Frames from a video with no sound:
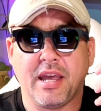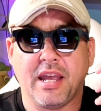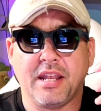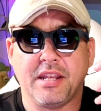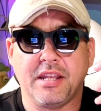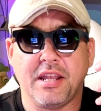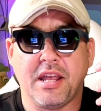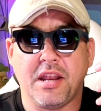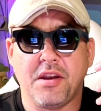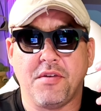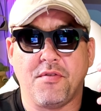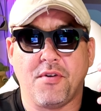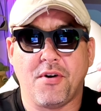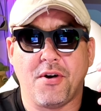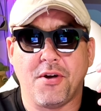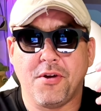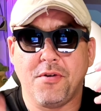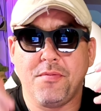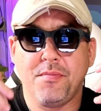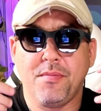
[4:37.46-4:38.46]
handy dandy
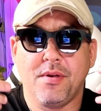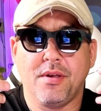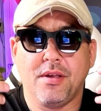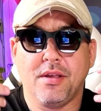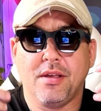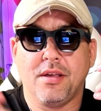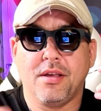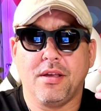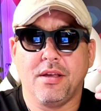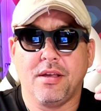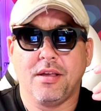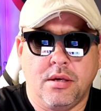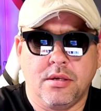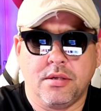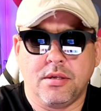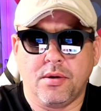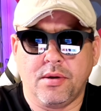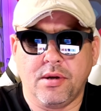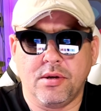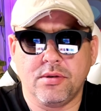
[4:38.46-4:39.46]
volume.
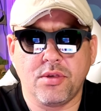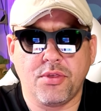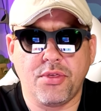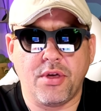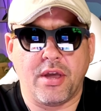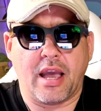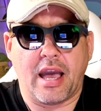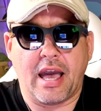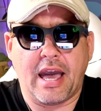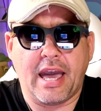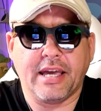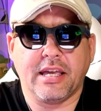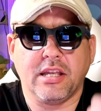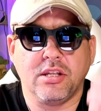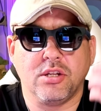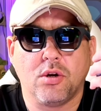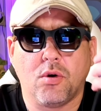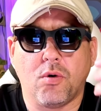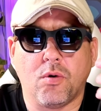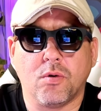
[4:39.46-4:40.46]
So here's the thing, I can
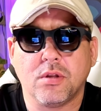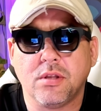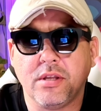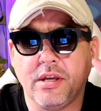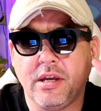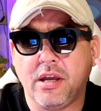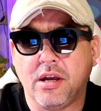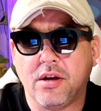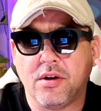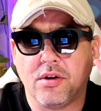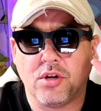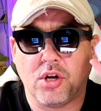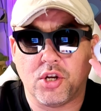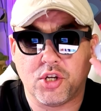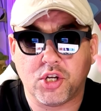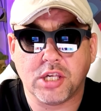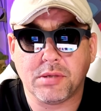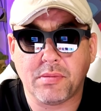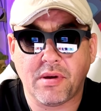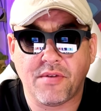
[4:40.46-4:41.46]
totally
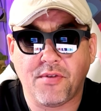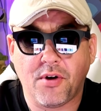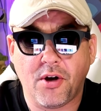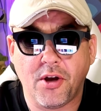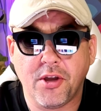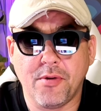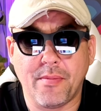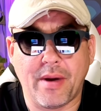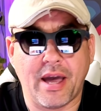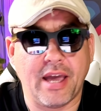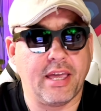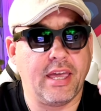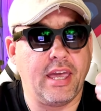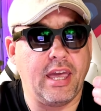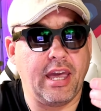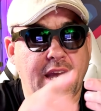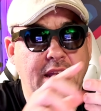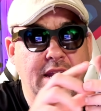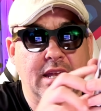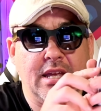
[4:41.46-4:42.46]
adjust my volume, I
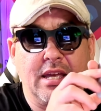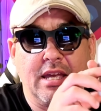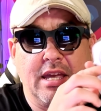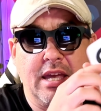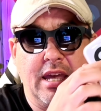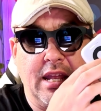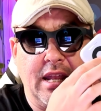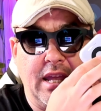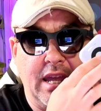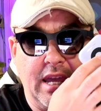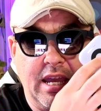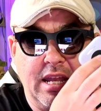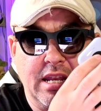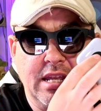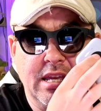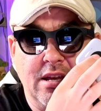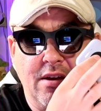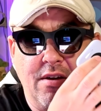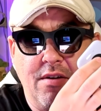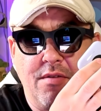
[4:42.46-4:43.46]
can't hit
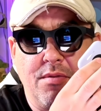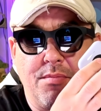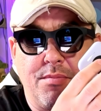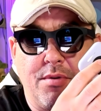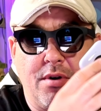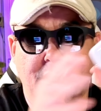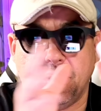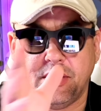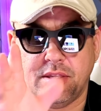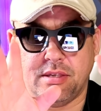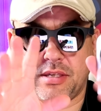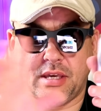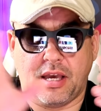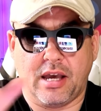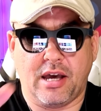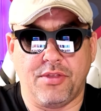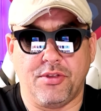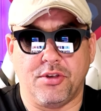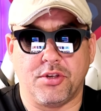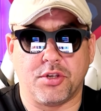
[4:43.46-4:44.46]
any of the buttons
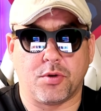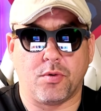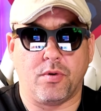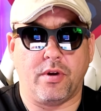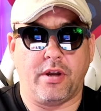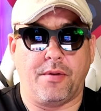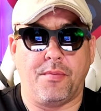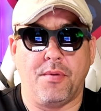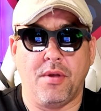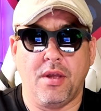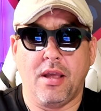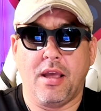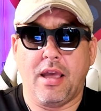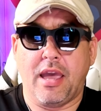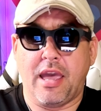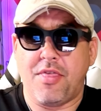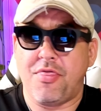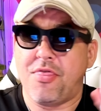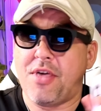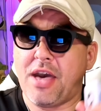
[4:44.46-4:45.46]
on the screen.
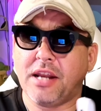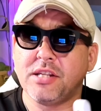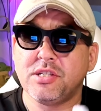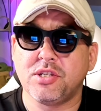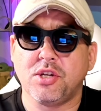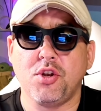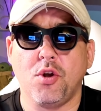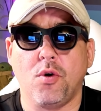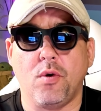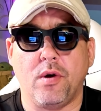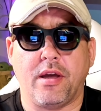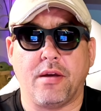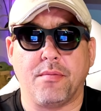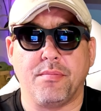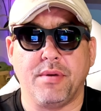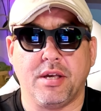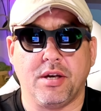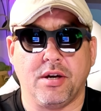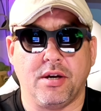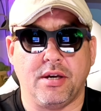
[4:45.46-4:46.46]
And that is annoying
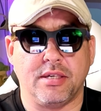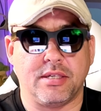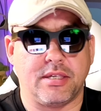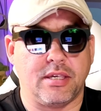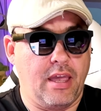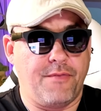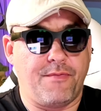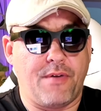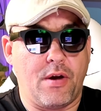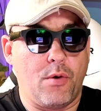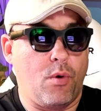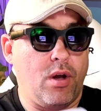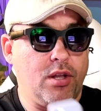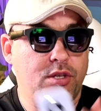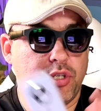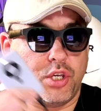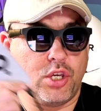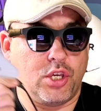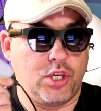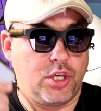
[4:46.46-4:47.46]
because if I want
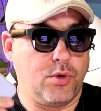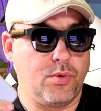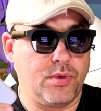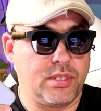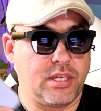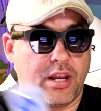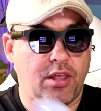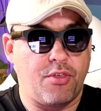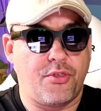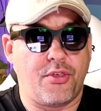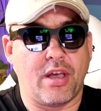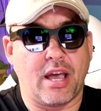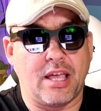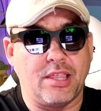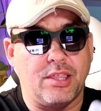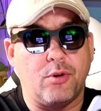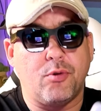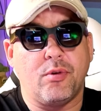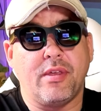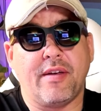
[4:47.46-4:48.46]
to use anything, I
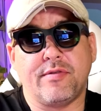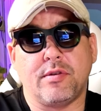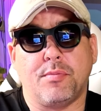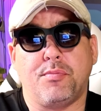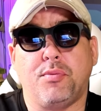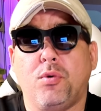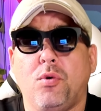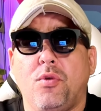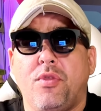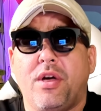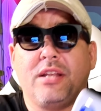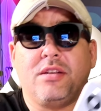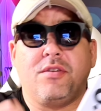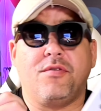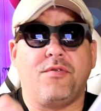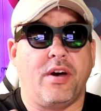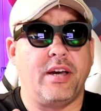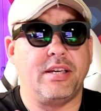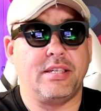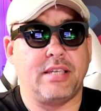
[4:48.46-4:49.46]
literally have to pull that
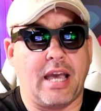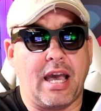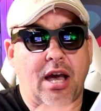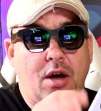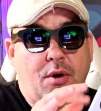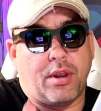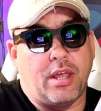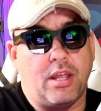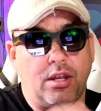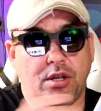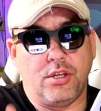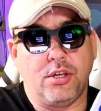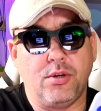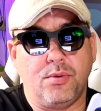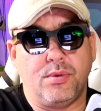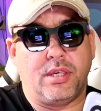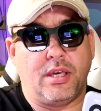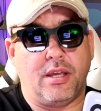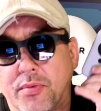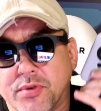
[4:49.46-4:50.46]
device out and
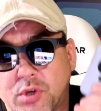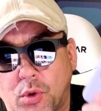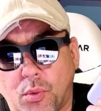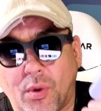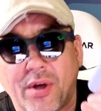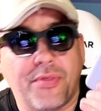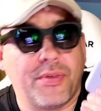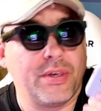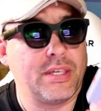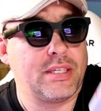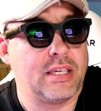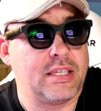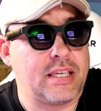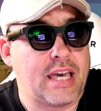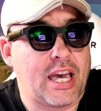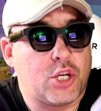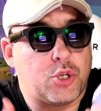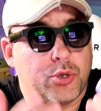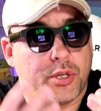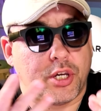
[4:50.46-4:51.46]
use it. So what this is
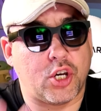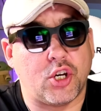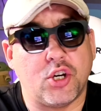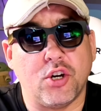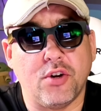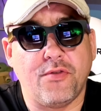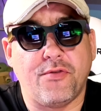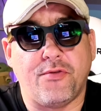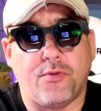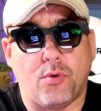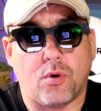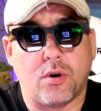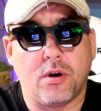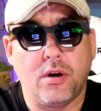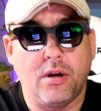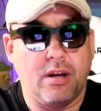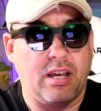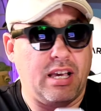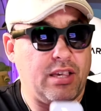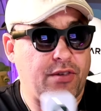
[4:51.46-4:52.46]
actually good
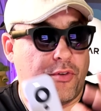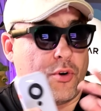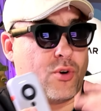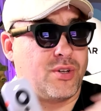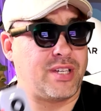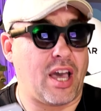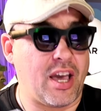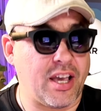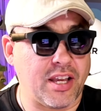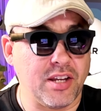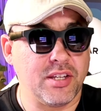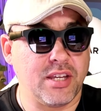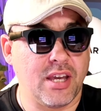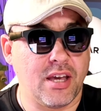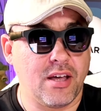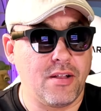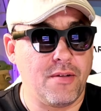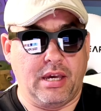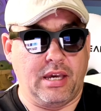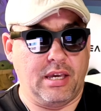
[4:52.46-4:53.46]
for, as far as I can
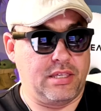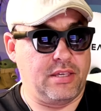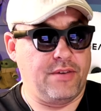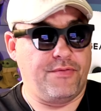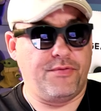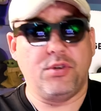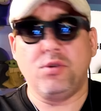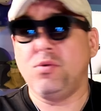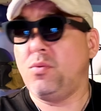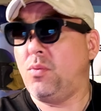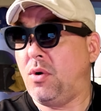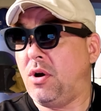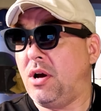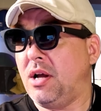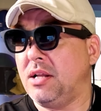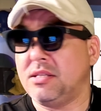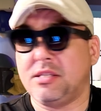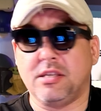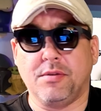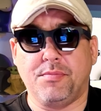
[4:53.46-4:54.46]
tell, is if you
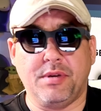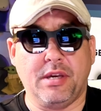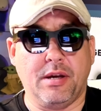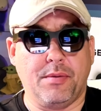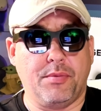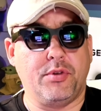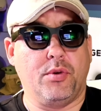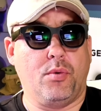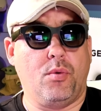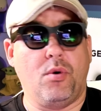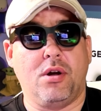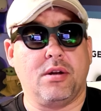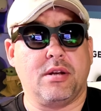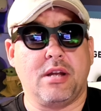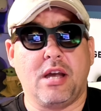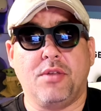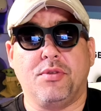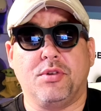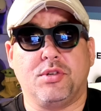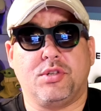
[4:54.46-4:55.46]
want to be able to walk
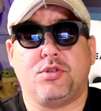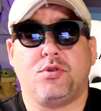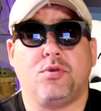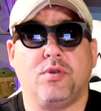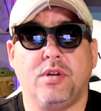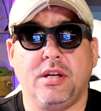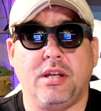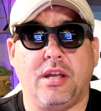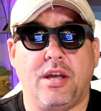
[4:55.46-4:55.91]
down the street